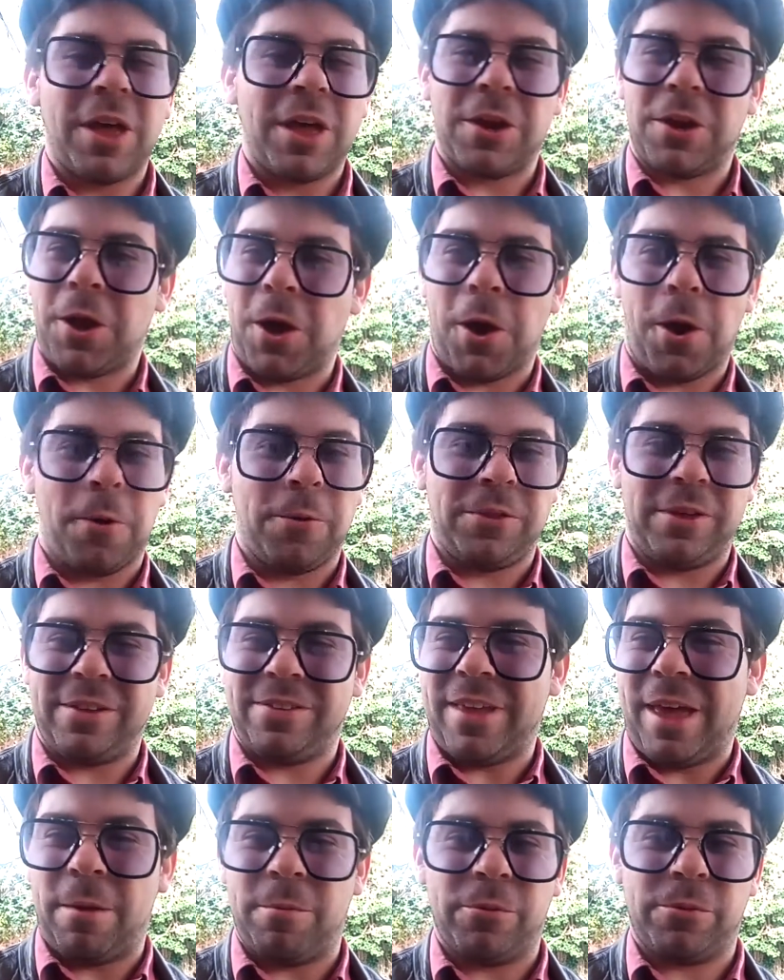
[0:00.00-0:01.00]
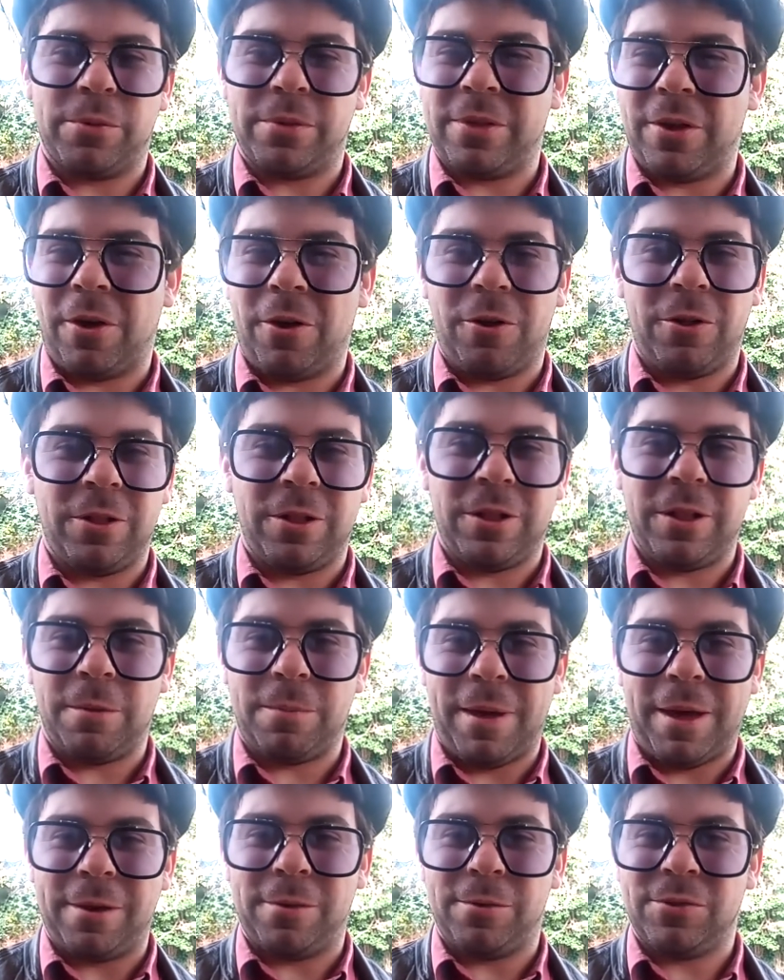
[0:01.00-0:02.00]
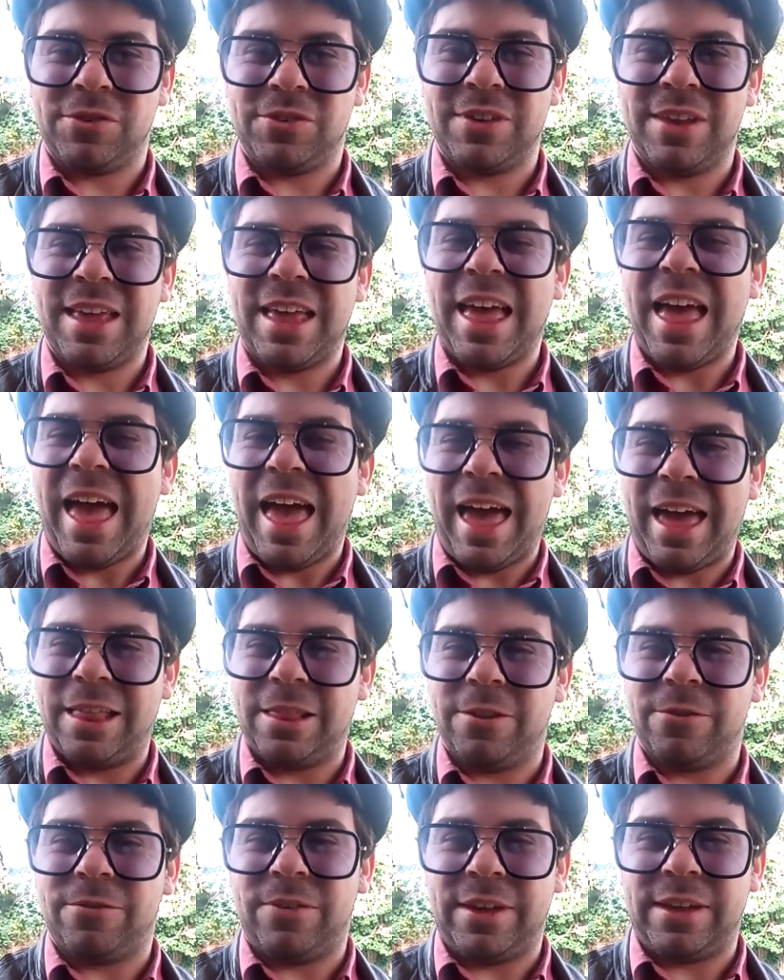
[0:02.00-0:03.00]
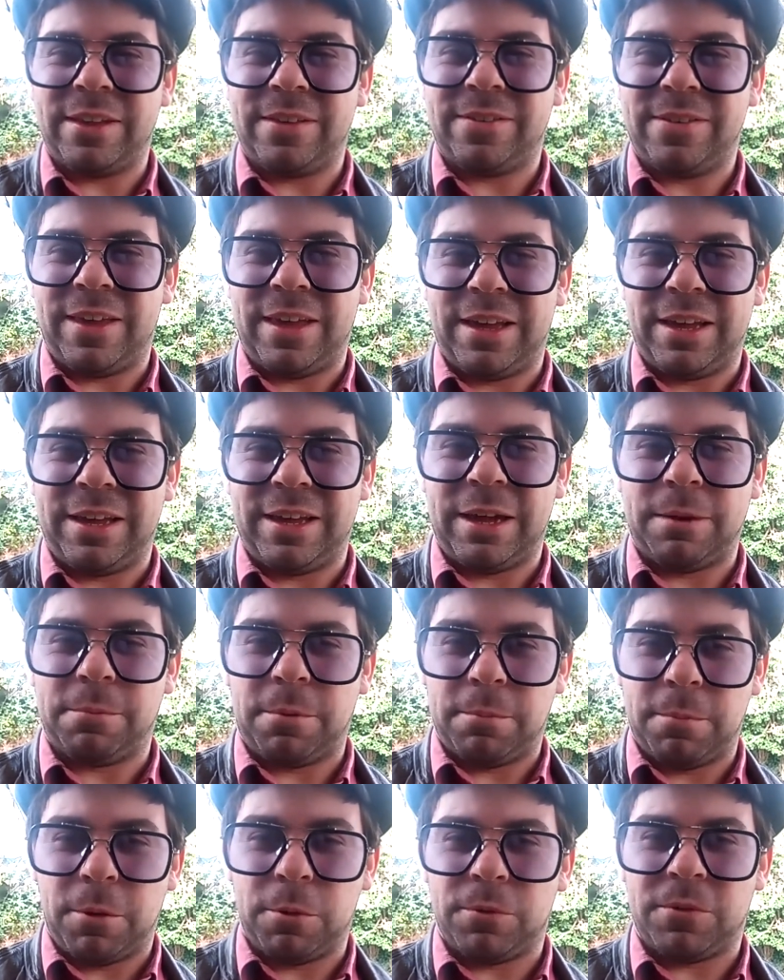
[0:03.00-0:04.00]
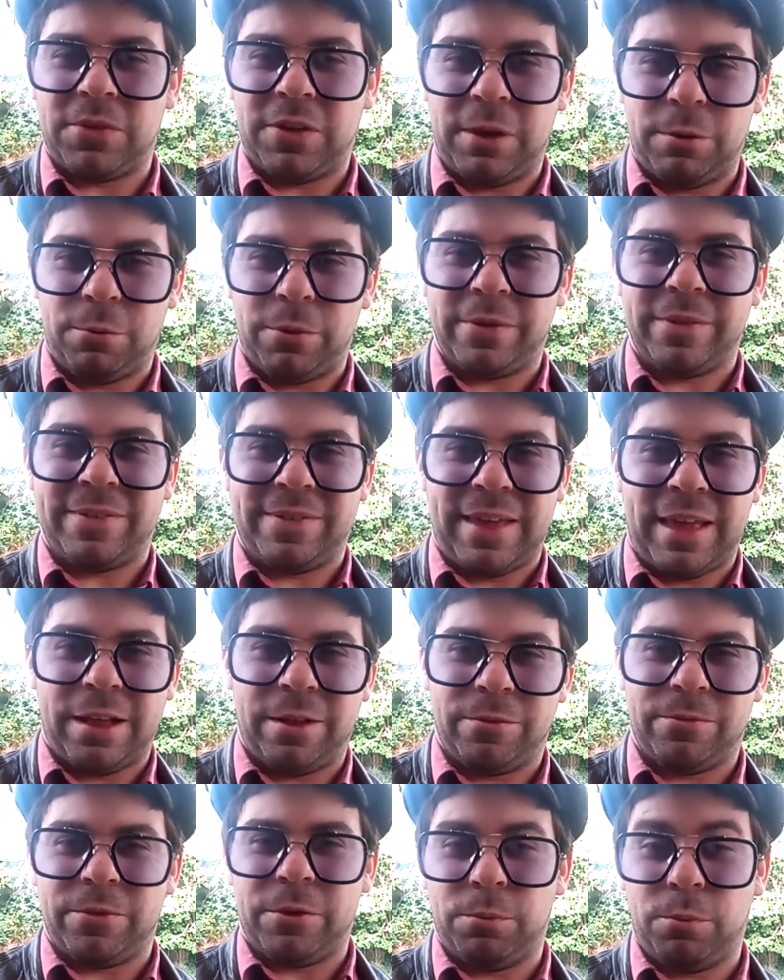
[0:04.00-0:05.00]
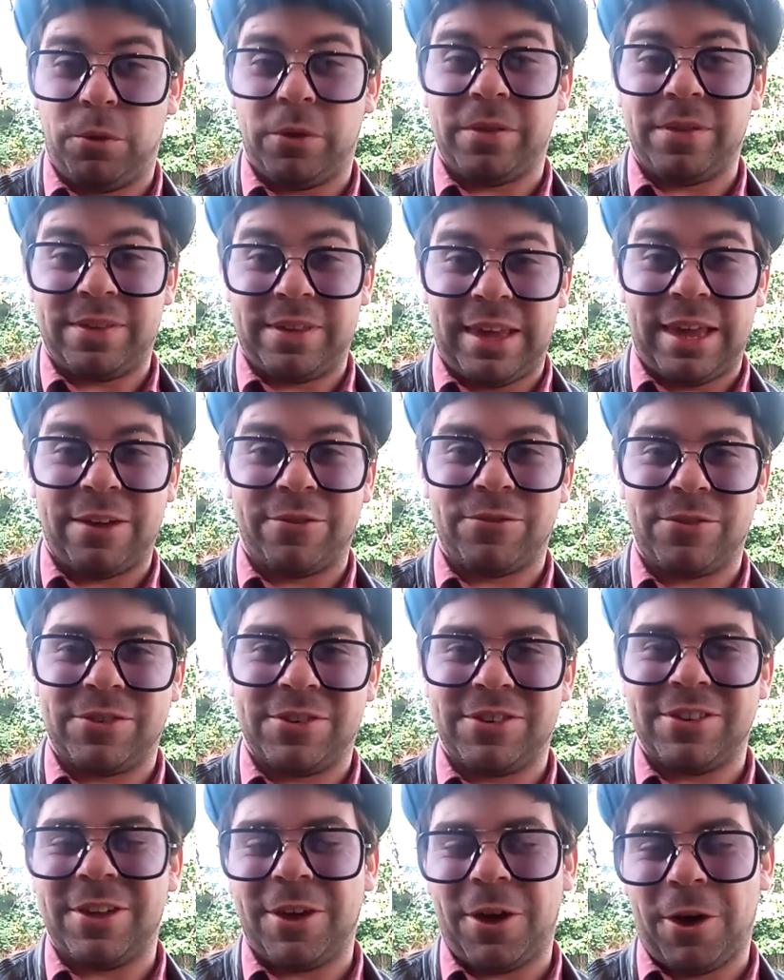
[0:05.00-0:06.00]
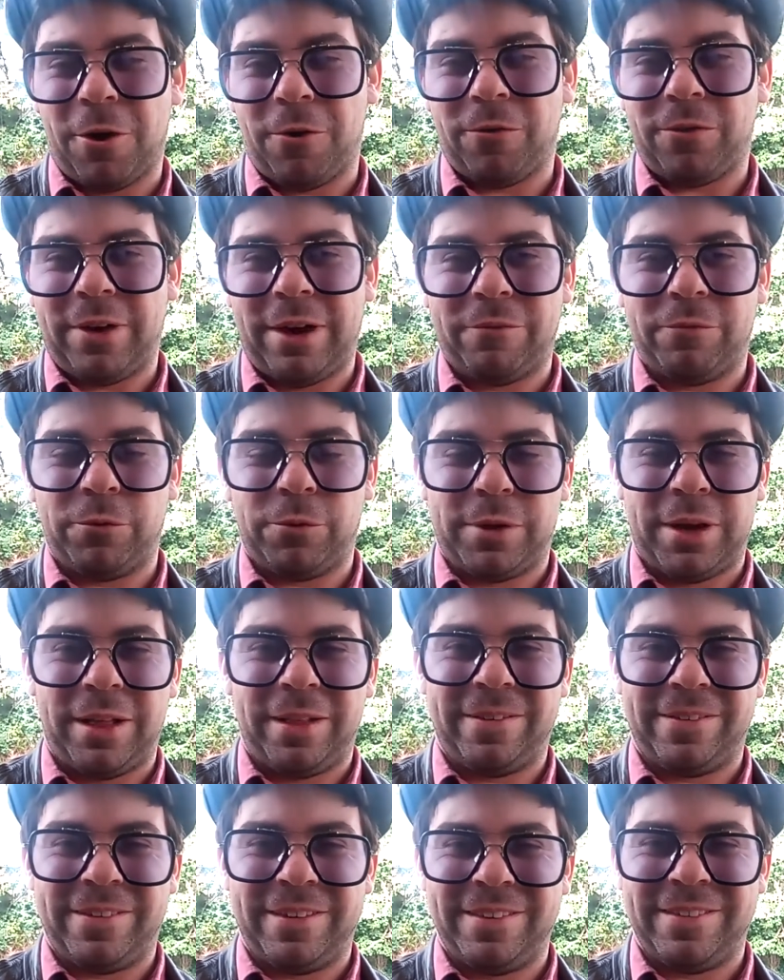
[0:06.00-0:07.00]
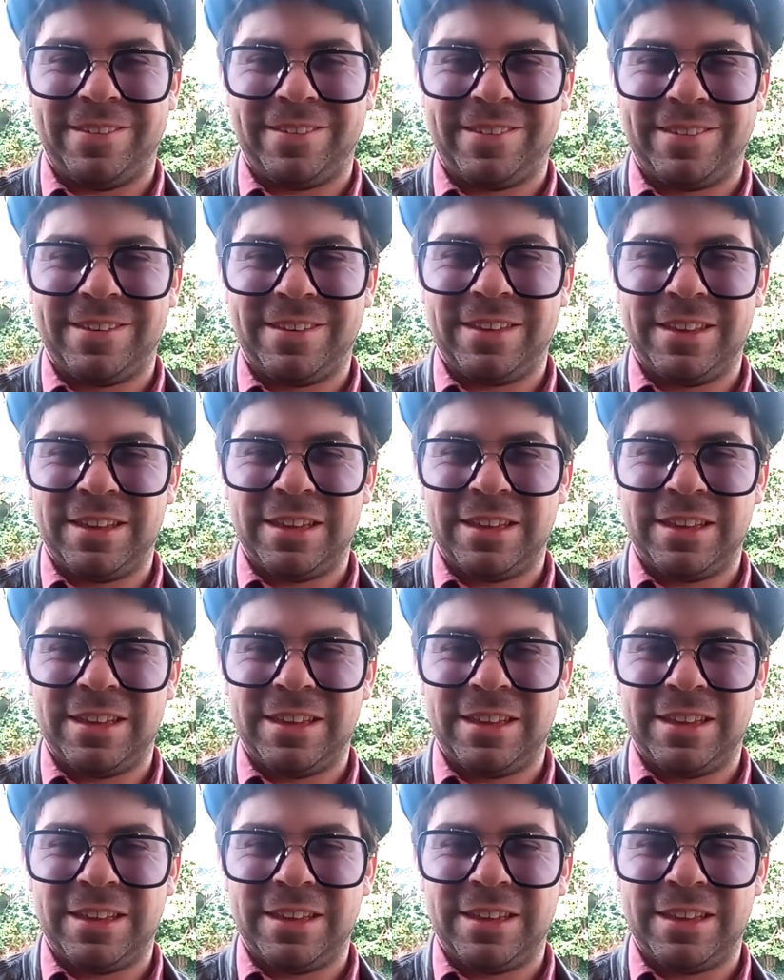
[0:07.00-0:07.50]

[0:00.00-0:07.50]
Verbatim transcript: No, the attempt was all about elevating and promoting oneself and one's gift over everyone else's.